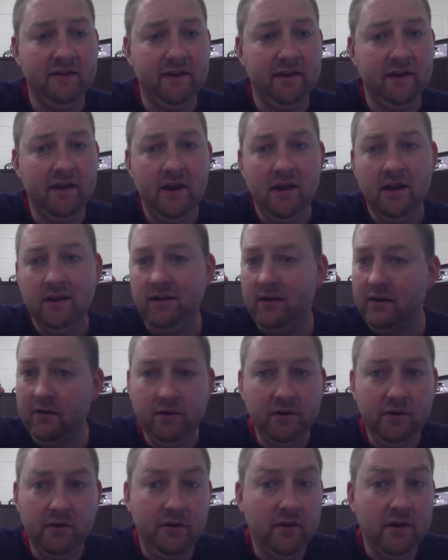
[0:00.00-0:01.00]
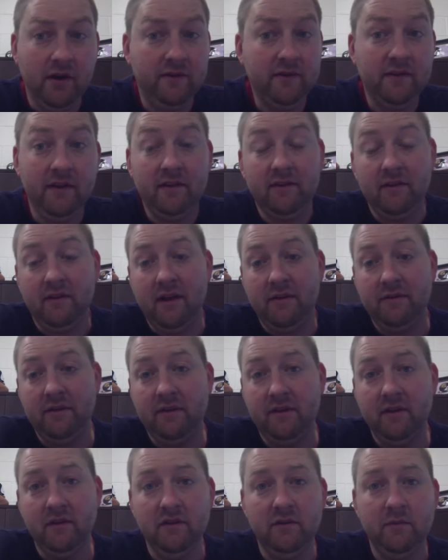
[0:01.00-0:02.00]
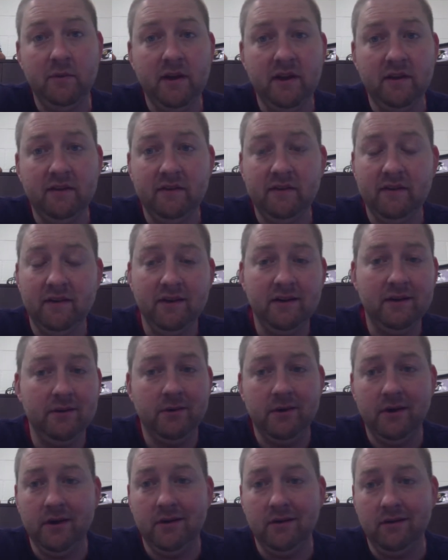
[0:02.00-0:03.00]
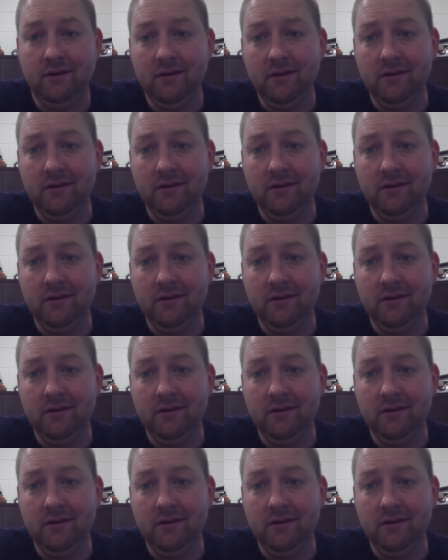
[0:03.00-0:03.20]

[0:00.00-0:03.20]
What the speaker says: and doesn't necessarily have the skills to be necessary, and it'll